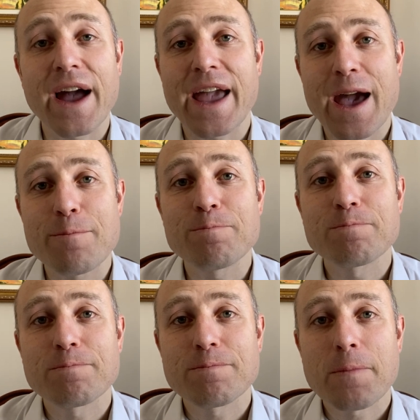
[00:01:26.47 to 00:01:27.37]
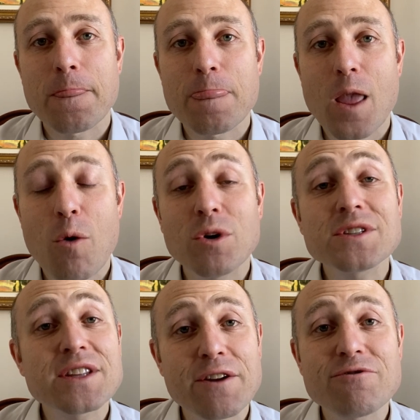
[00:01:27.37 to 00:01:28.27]
am. What's
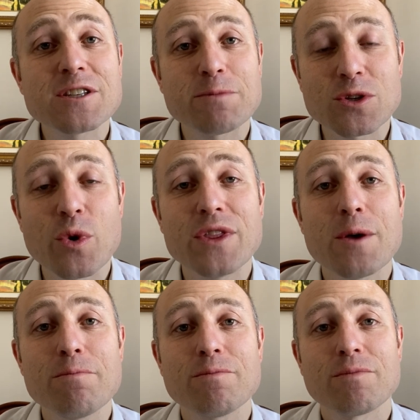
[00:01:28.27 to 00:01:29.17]
the difference between them?